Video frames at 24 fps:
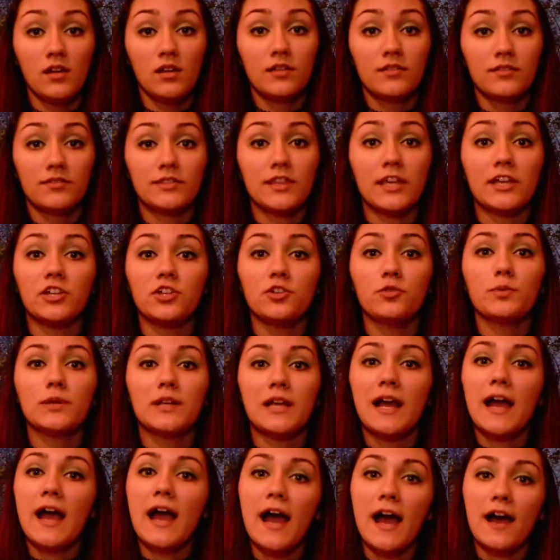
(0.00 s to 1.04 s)
that you would
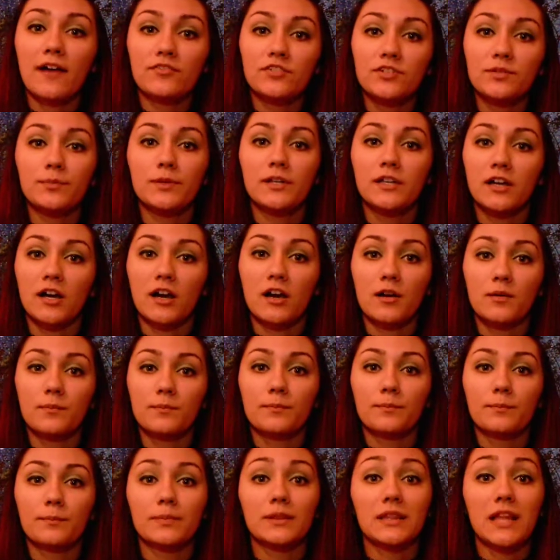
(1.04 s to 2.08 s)
have to become
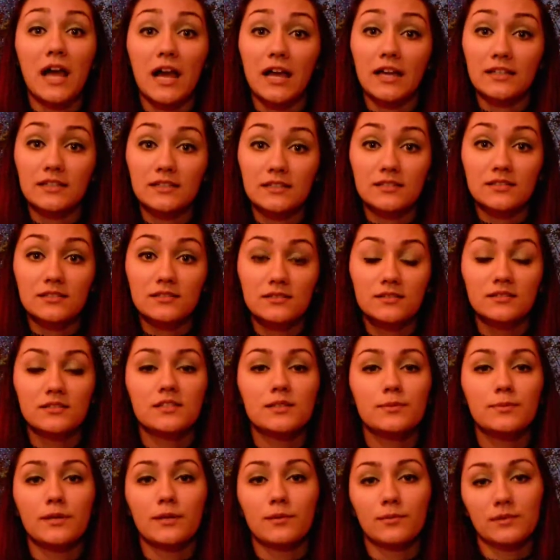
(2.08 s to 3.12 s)
blind to
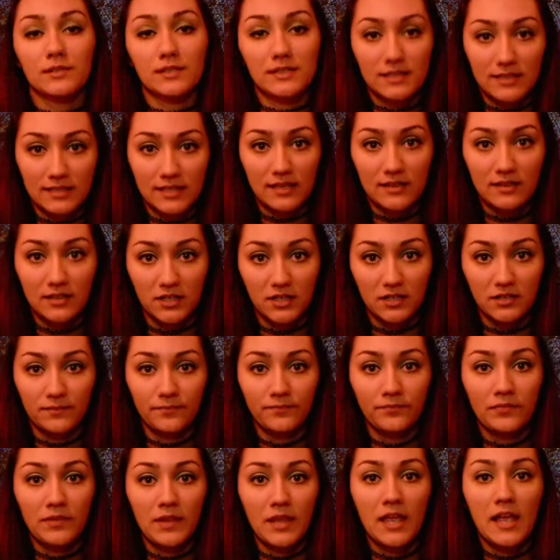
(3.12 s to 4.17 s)
be able to stay there.
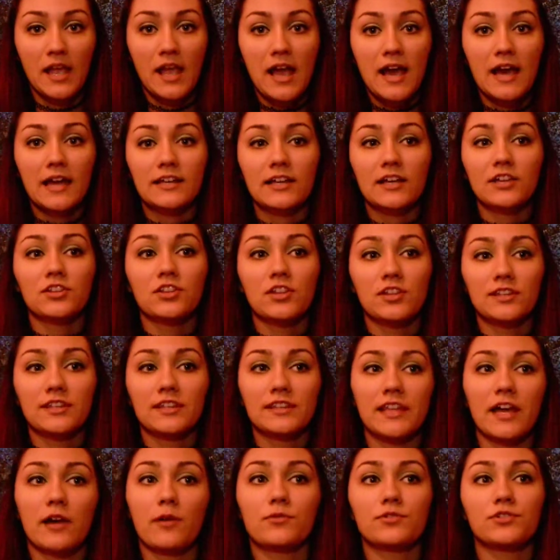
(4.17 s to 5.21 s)
And I thought that
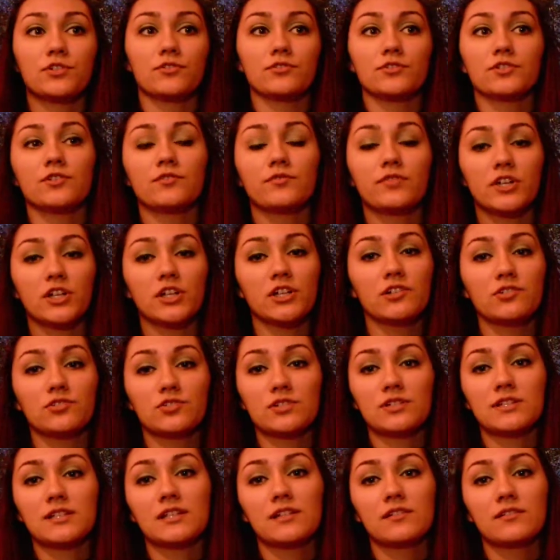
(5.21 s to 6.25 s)
that was also a very
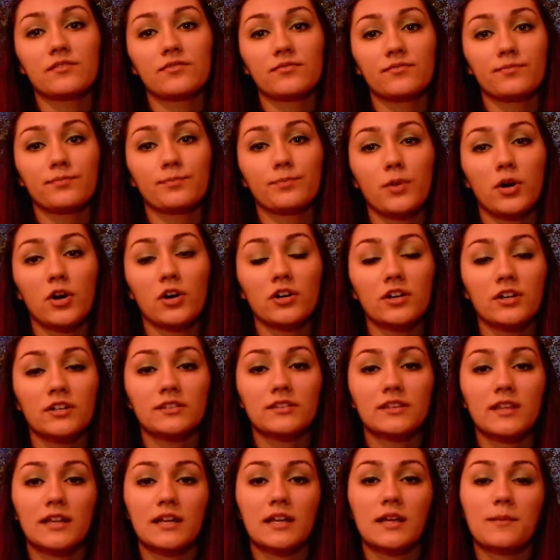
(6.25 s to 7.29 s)
interesting part
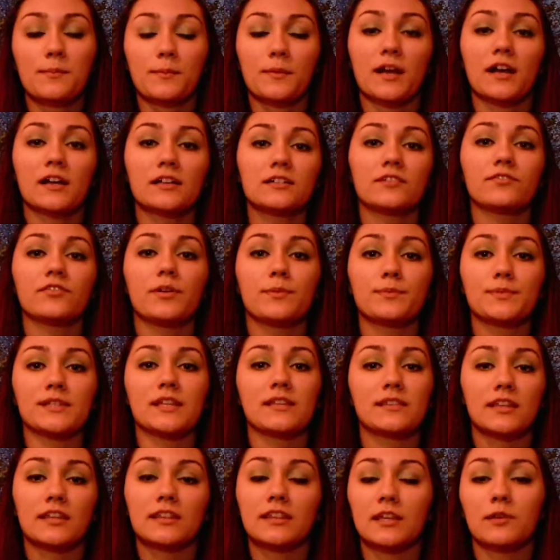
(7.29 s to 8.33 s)
that I'm kind of upset
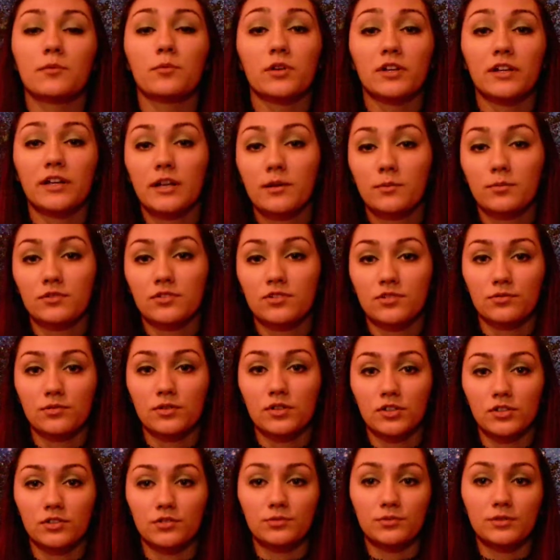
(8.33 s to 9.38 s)
that they weren't able to
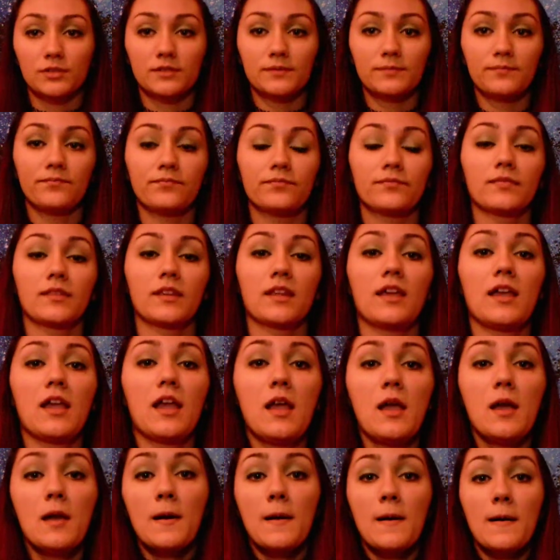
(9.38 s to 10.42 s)
include.
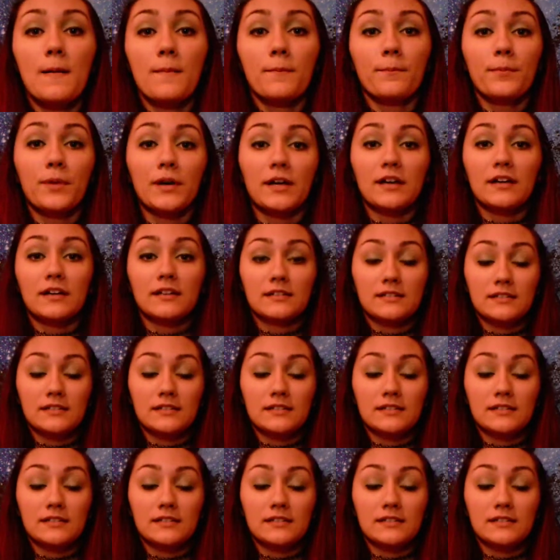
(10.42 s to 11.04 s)
But